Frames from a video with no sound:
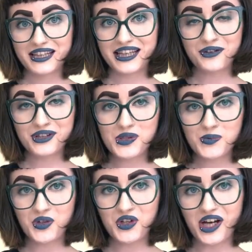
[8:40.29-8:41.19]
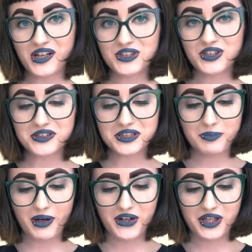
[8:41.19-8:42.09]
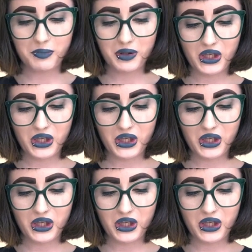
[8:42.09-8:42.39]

Now this one I talked about in a